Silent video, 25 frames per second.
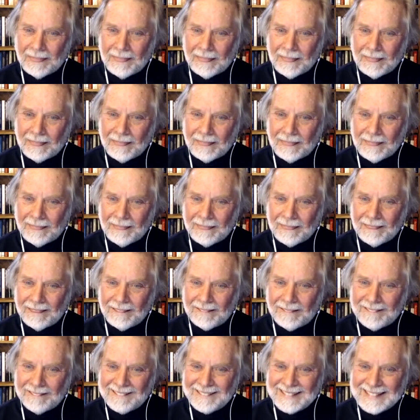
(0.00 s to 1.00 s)

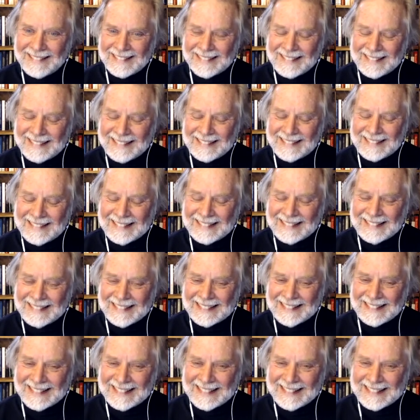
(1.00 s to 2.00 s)

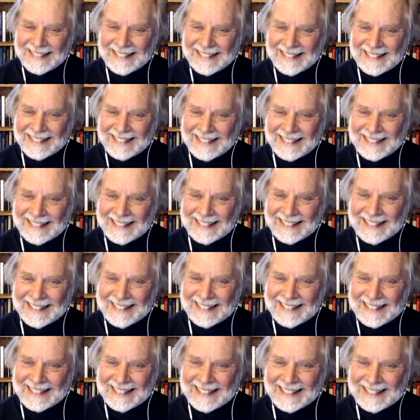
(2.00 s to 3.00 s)

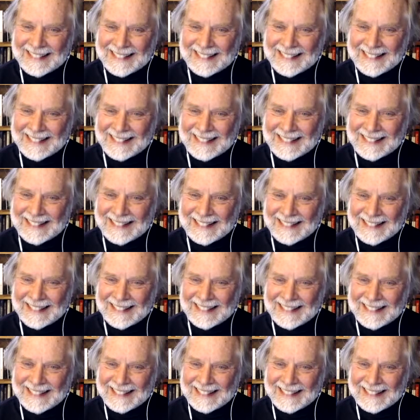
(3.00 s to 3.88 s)
(not speaking)